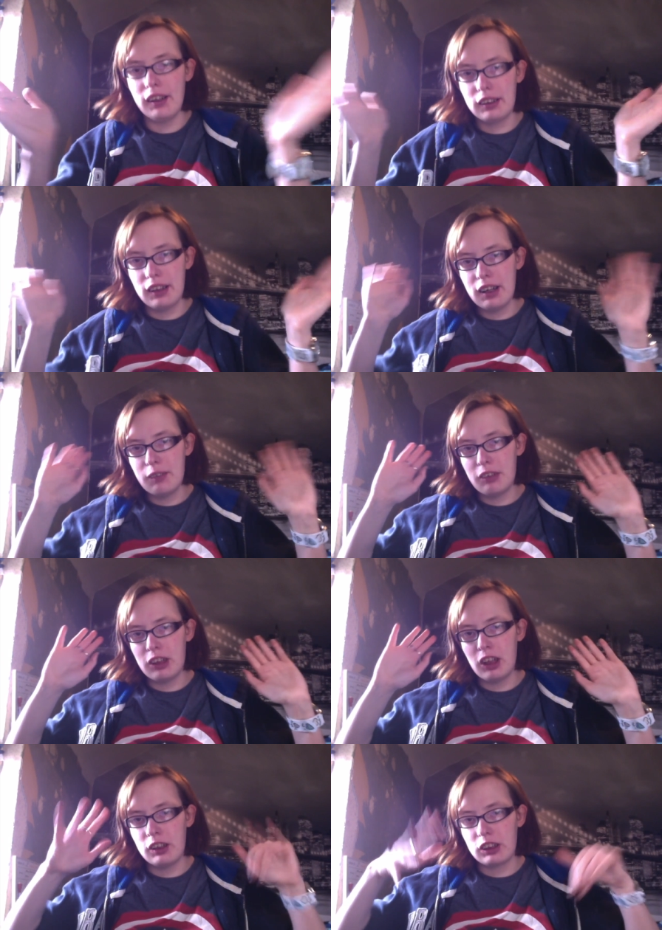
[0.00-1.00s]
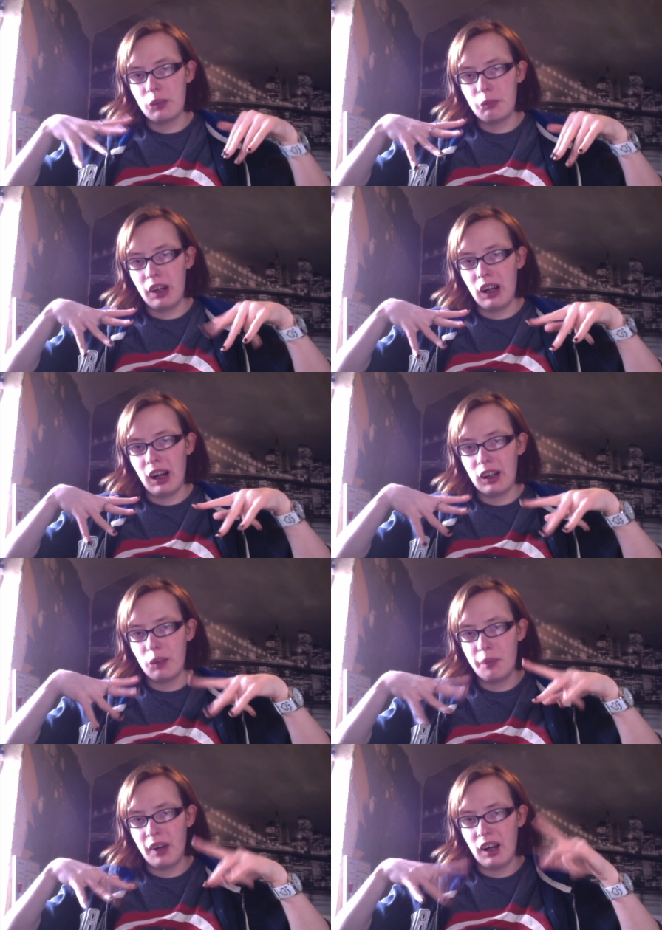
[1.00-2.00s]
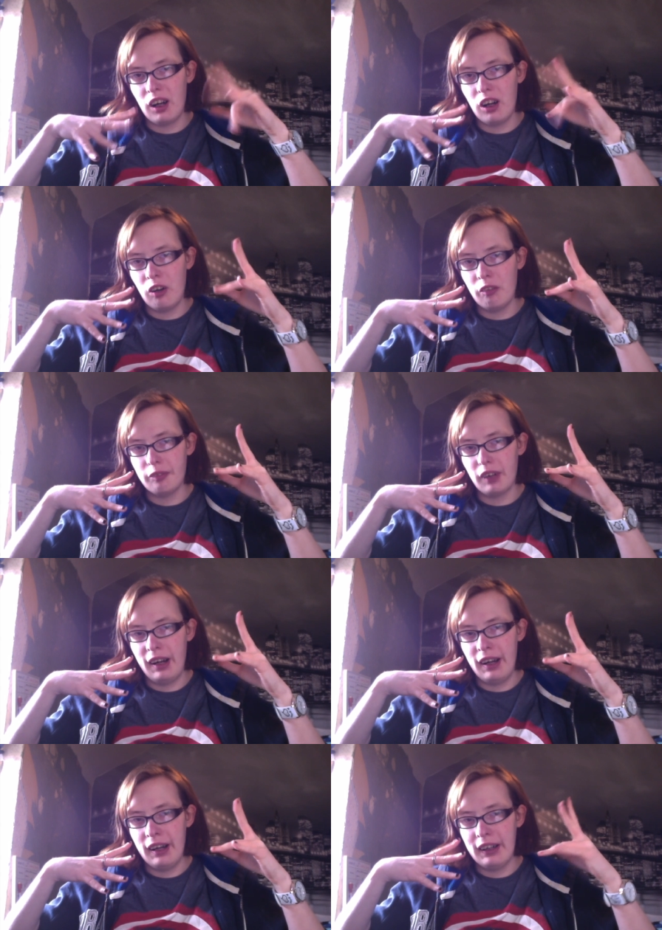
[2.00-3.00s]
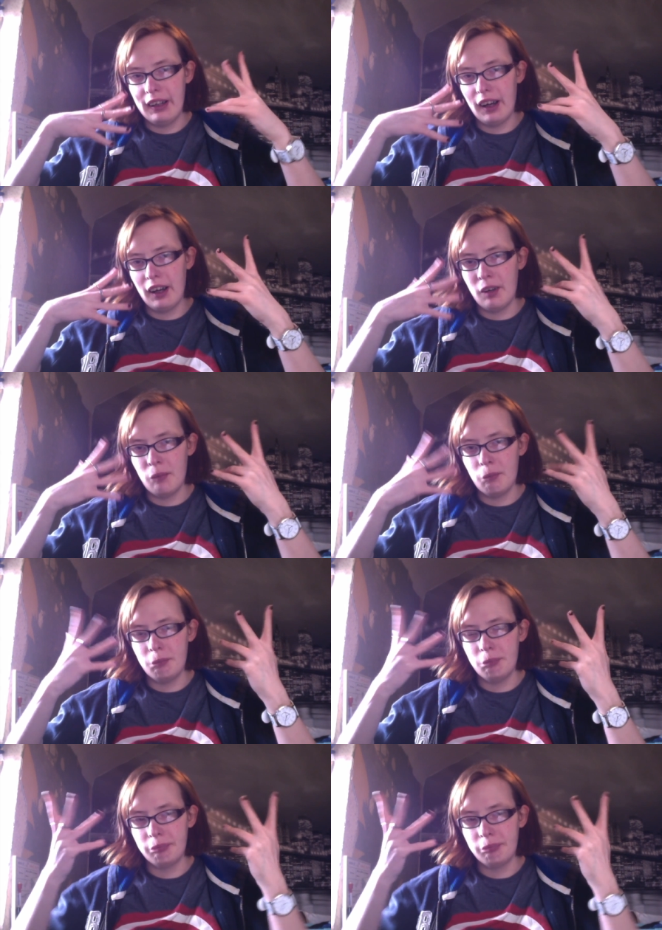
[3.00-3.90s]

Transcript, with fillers: this video is going to be like a bit of a um,